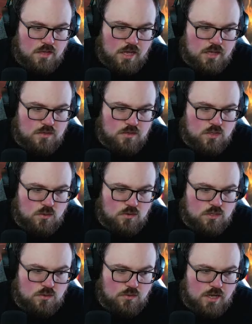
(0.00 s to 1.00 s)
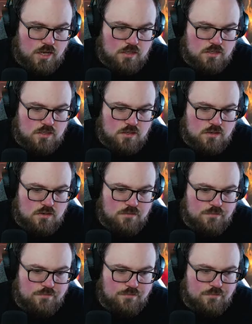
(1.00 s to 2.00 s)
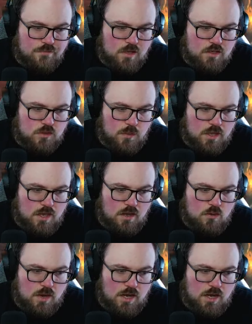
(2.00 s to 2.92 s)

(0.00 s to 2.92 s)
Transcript: Land sorcery instant. So we can't